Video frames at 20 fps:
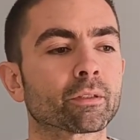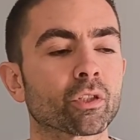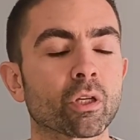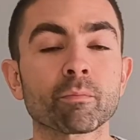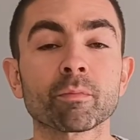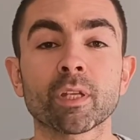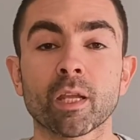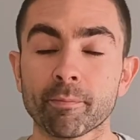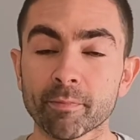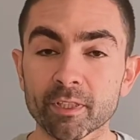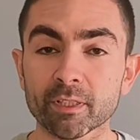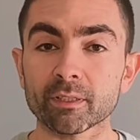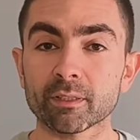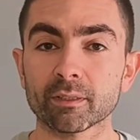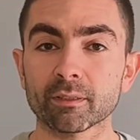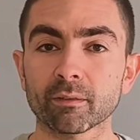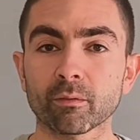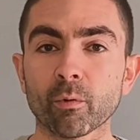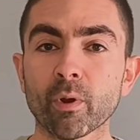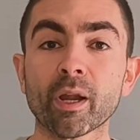
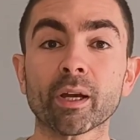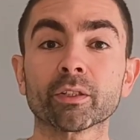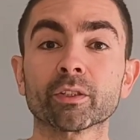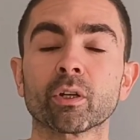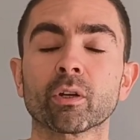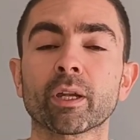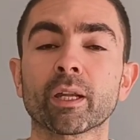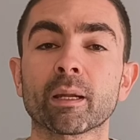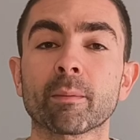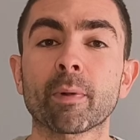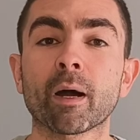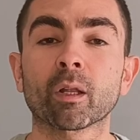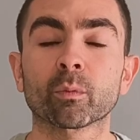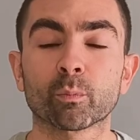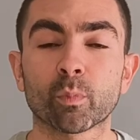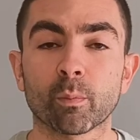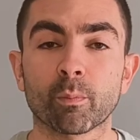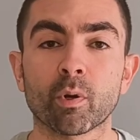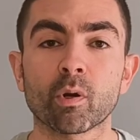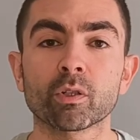Sometimes we are talking
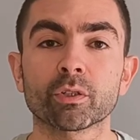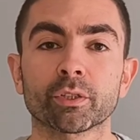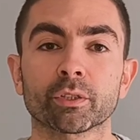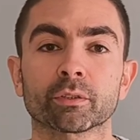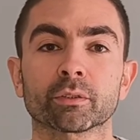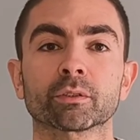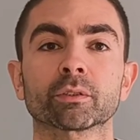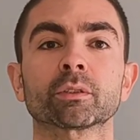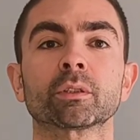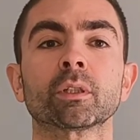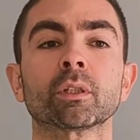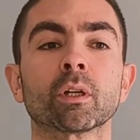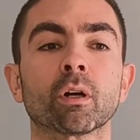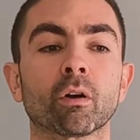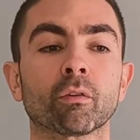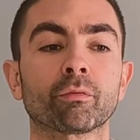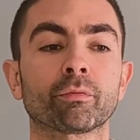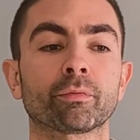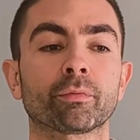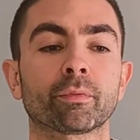about proportions
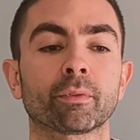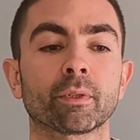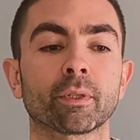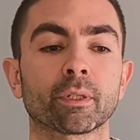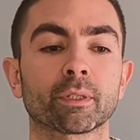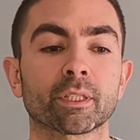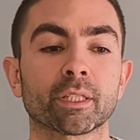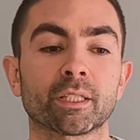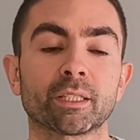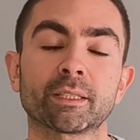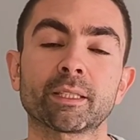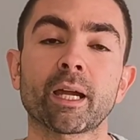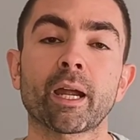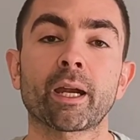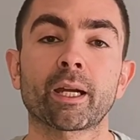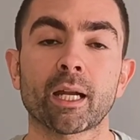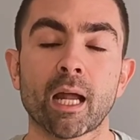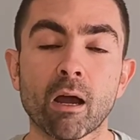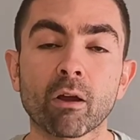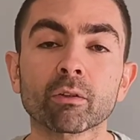of the
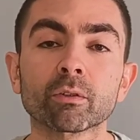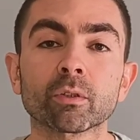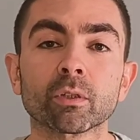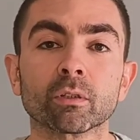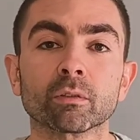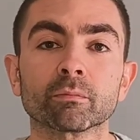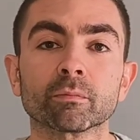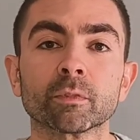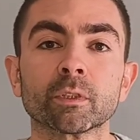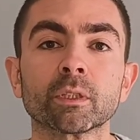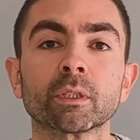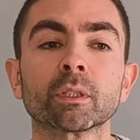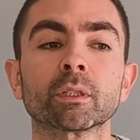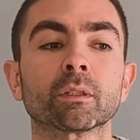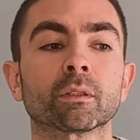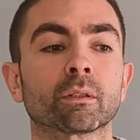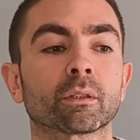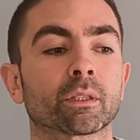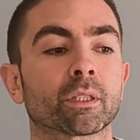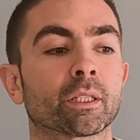desired outcome
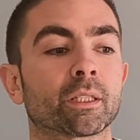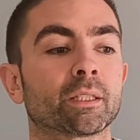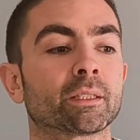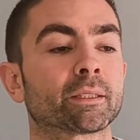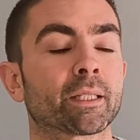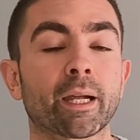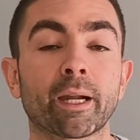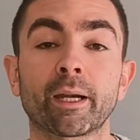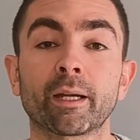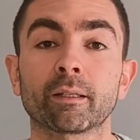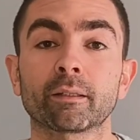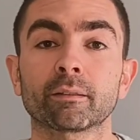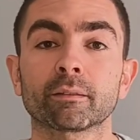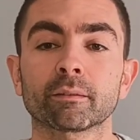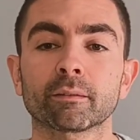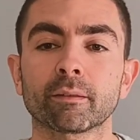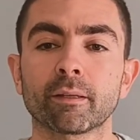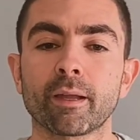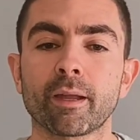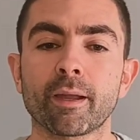or the desired
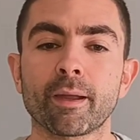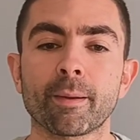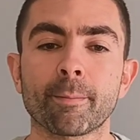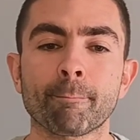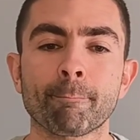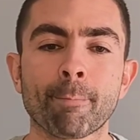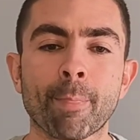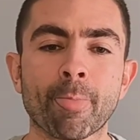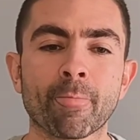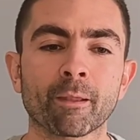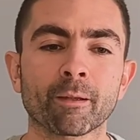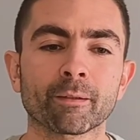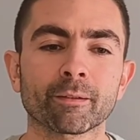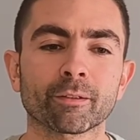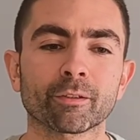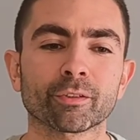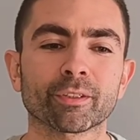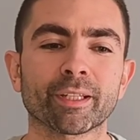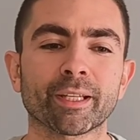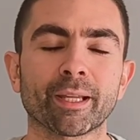
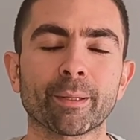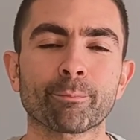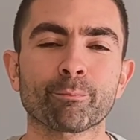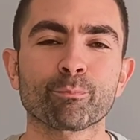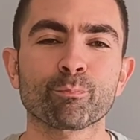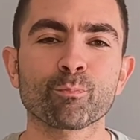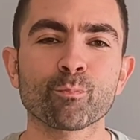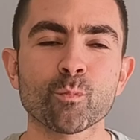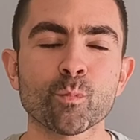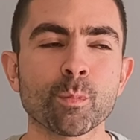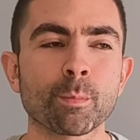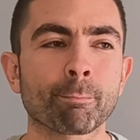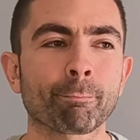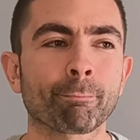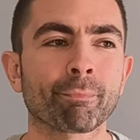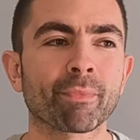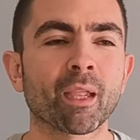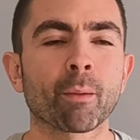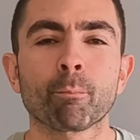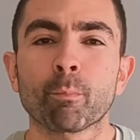or the
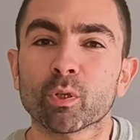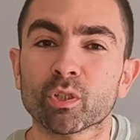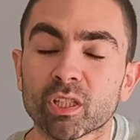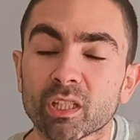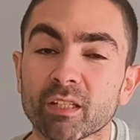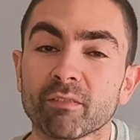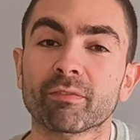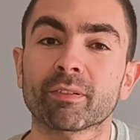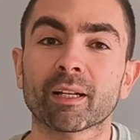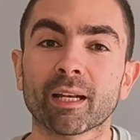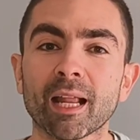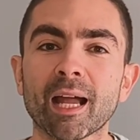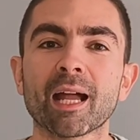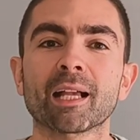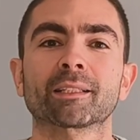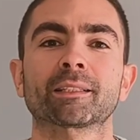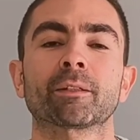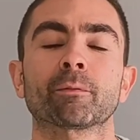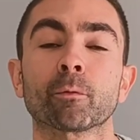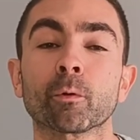positive
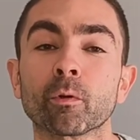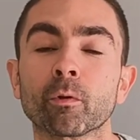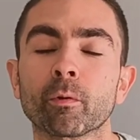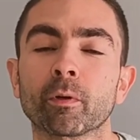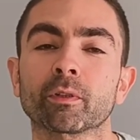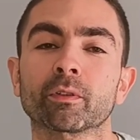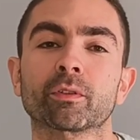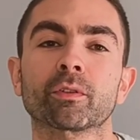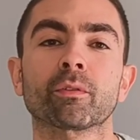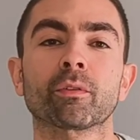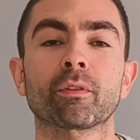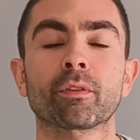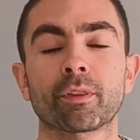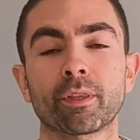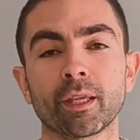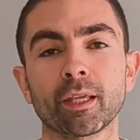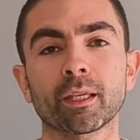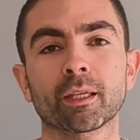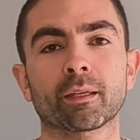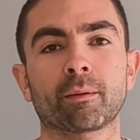class, if we want to
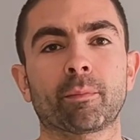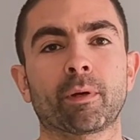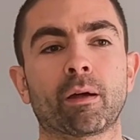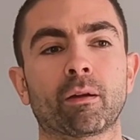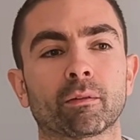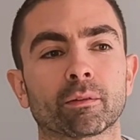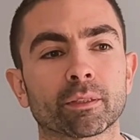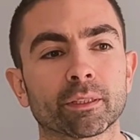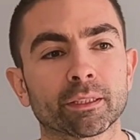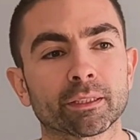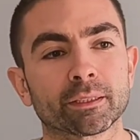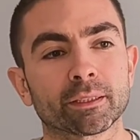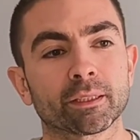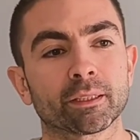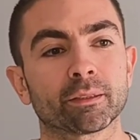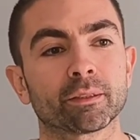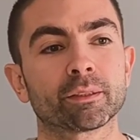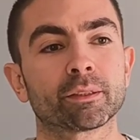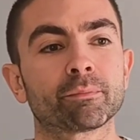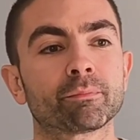think about this
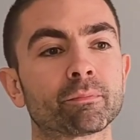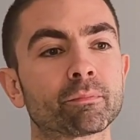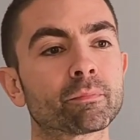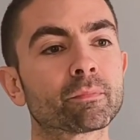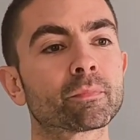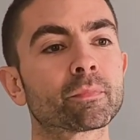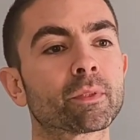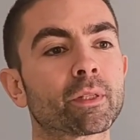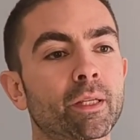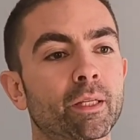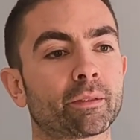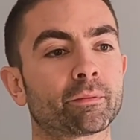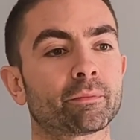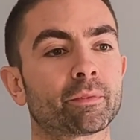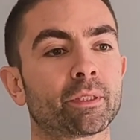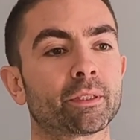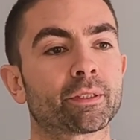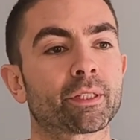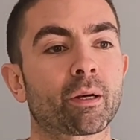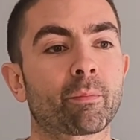
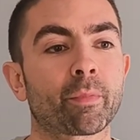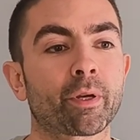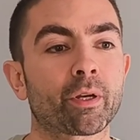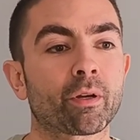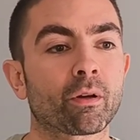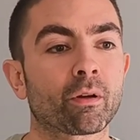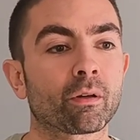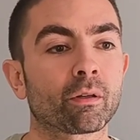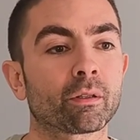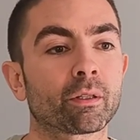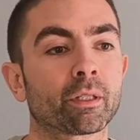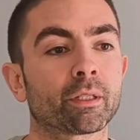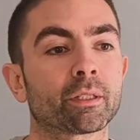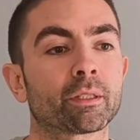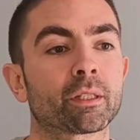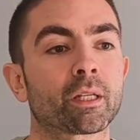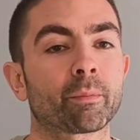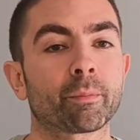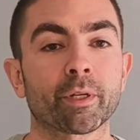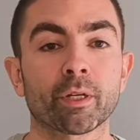in
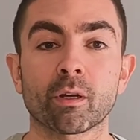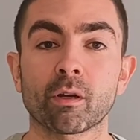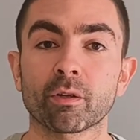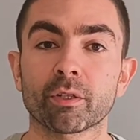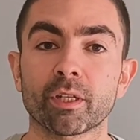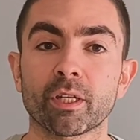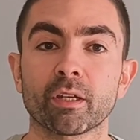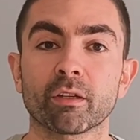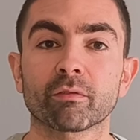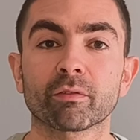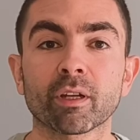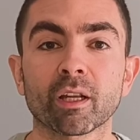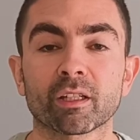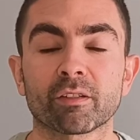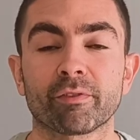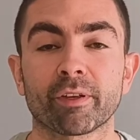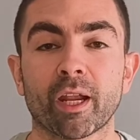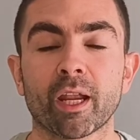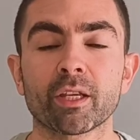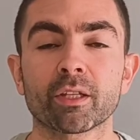terminology of
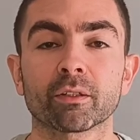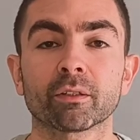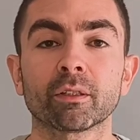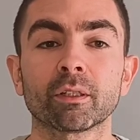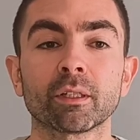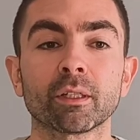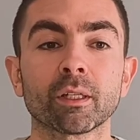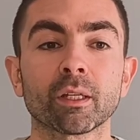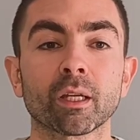classification.